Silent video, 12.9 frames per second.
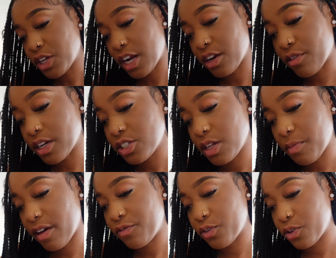trying to rush and eat
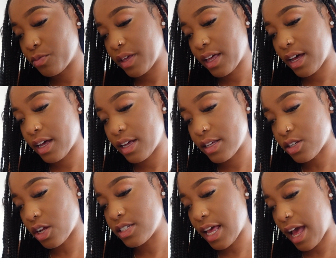my food because
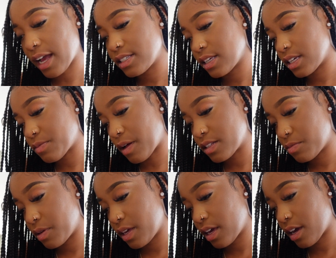our taxi is about to
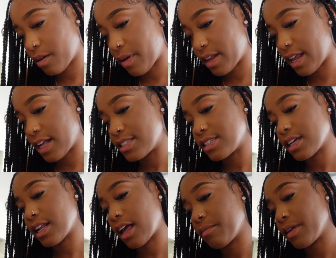be here. My dad's
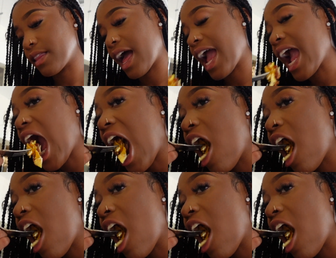looking at me like,